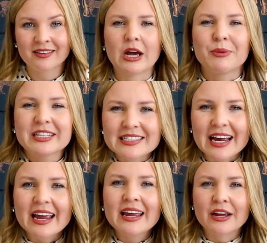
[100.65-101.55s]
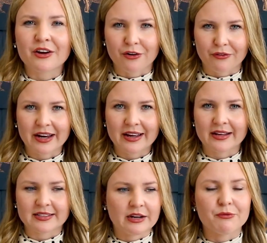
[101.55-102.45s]
And we stay in
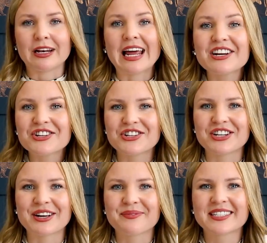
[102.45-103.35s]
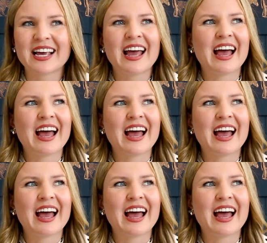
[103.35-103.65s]
careers and in relationships